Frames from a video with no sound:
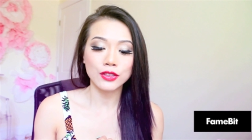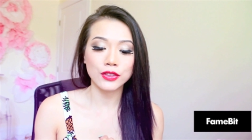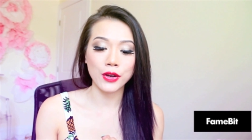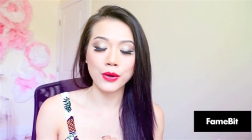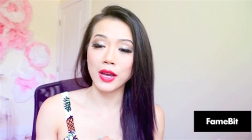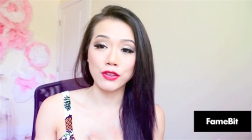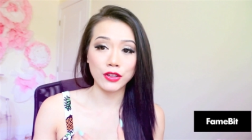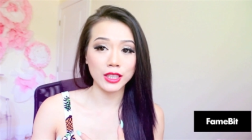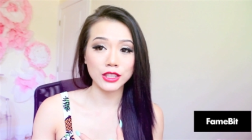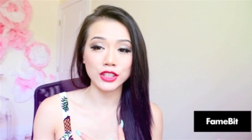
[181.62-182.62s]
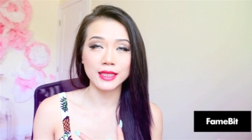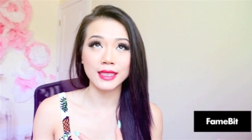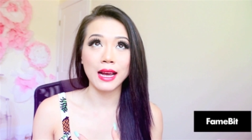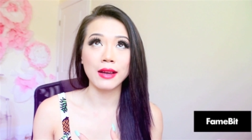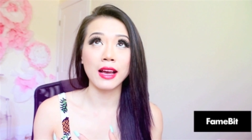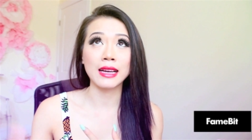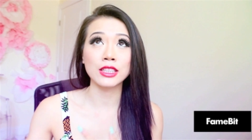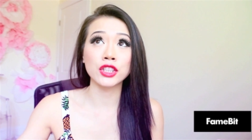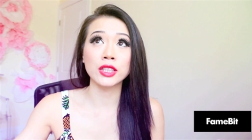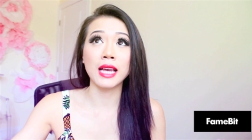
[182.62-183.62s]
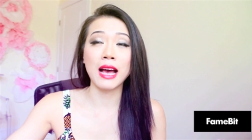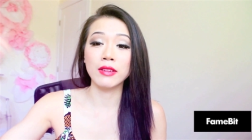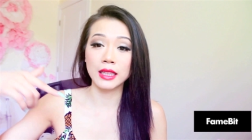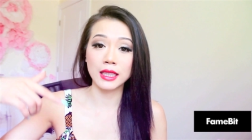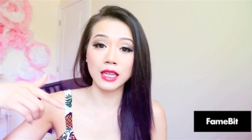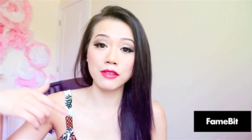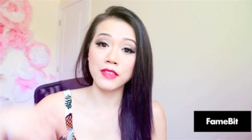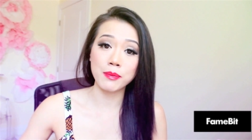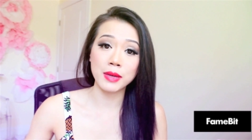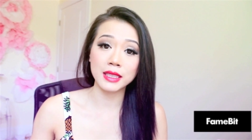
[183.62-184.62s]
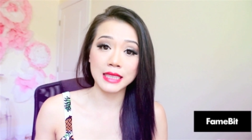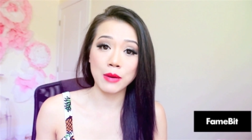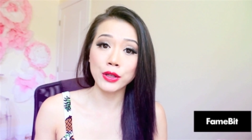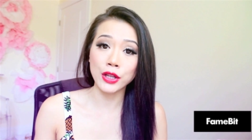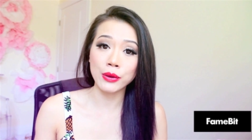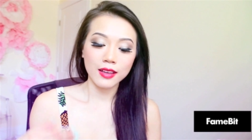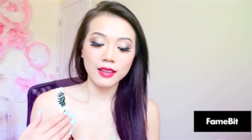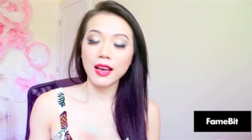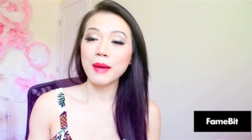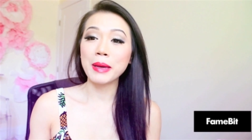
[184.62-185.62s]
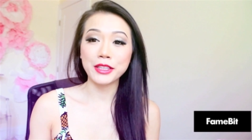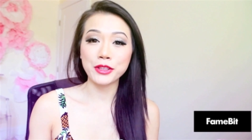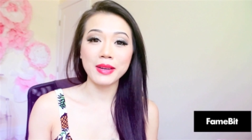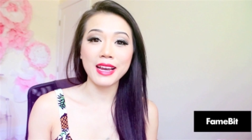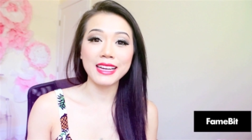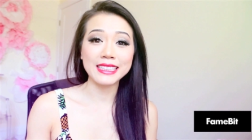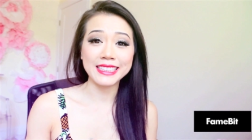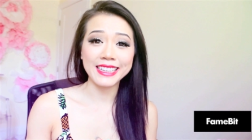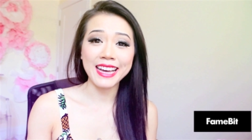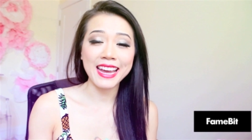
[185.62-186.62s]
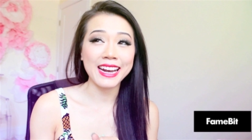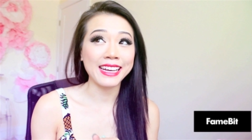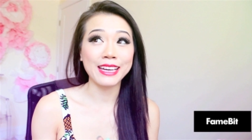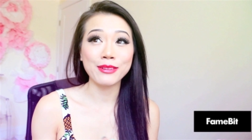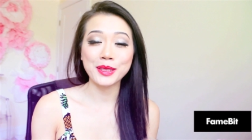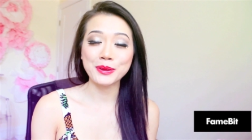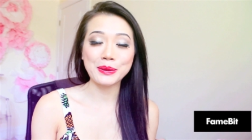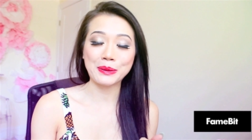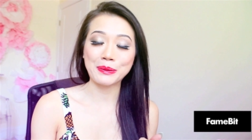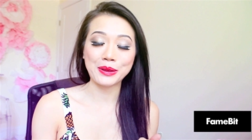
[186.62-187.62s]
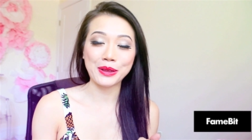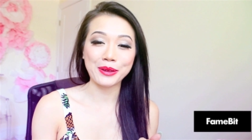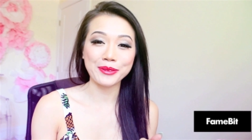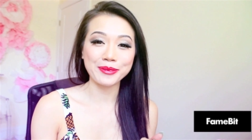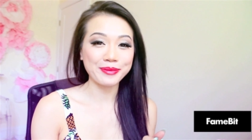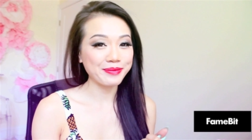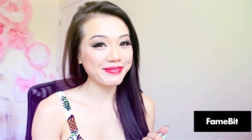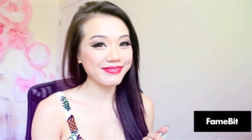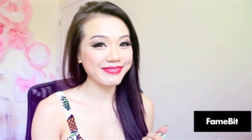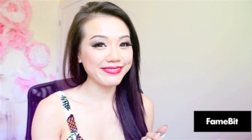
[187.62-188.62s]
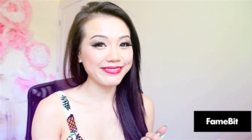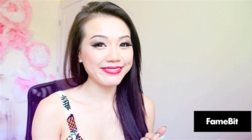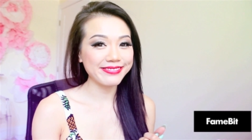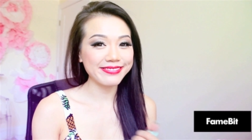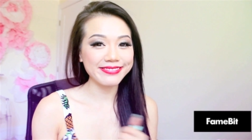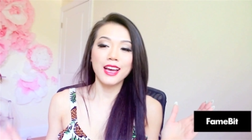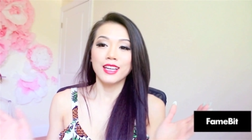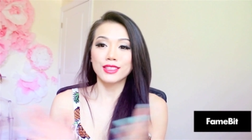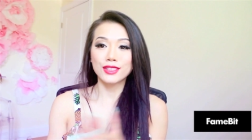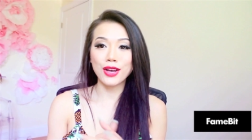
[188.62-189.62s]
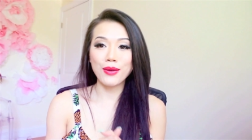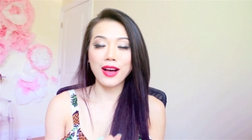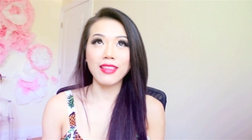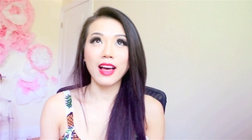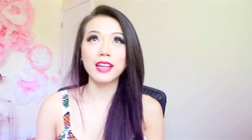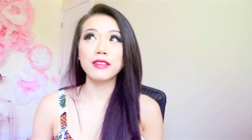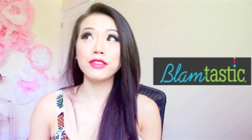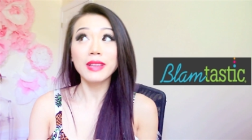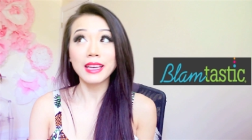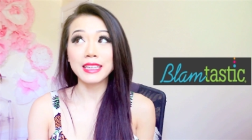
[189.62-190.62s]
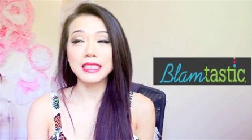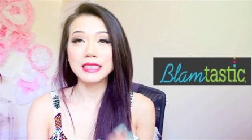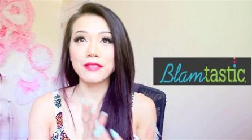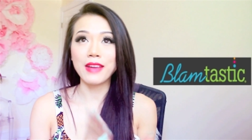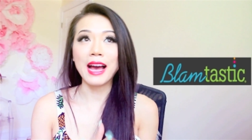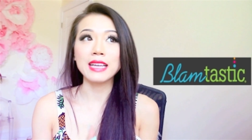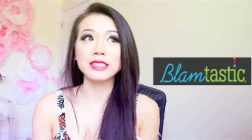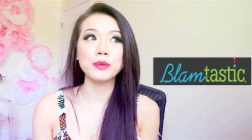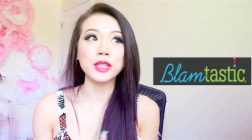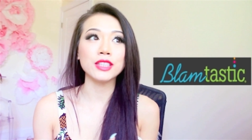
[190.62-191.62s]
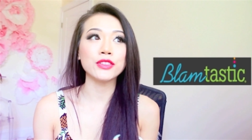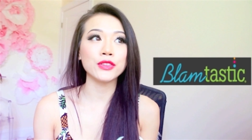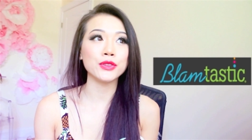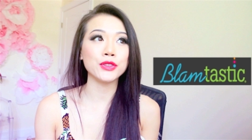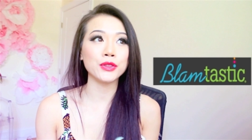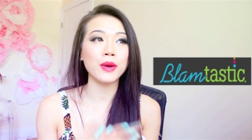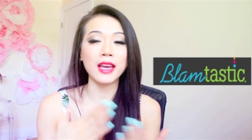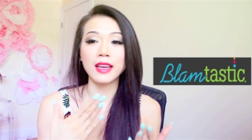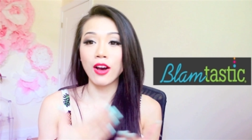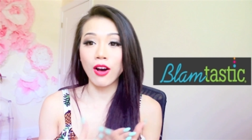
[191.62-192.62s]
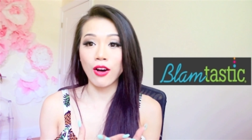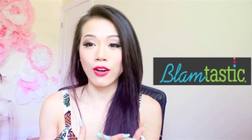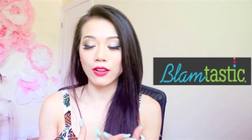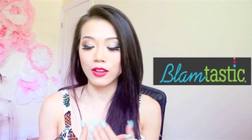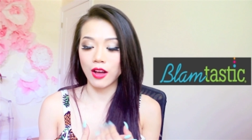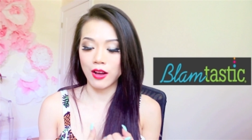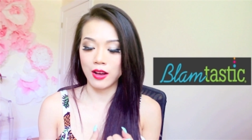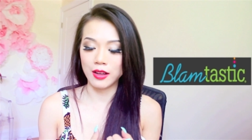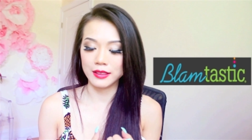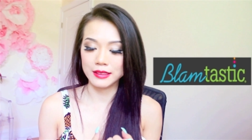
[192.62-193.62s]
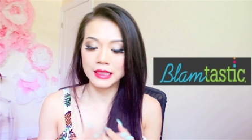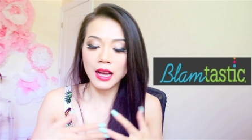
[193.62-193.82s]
so if you're interested I actually have a link of Famebit down below. Pitch me an idea and I can't wait to work with you. So a lot of you ladies have asked me to do a haul on